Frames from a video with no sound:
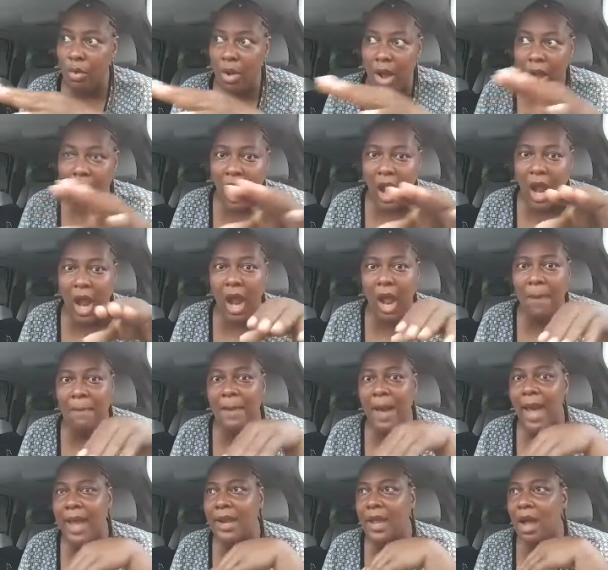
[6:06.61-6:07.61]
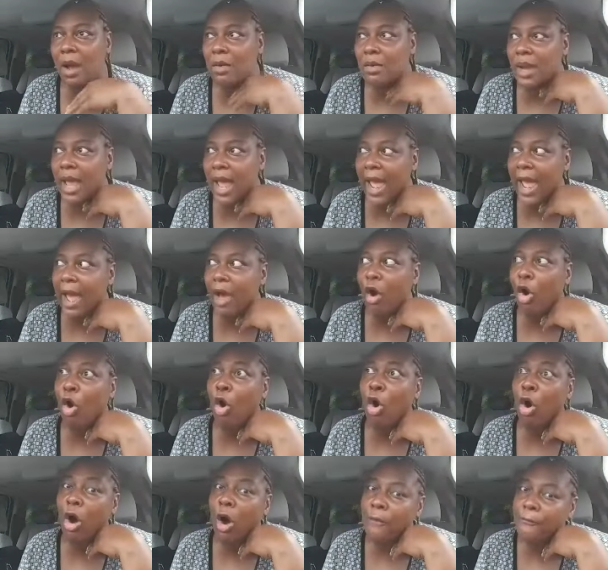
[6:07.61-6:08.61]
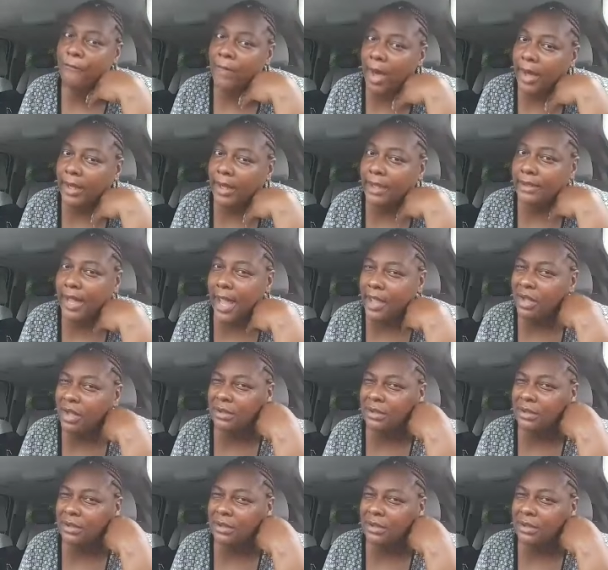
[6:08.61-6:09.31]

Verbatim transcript: Everybody on live all fucking day.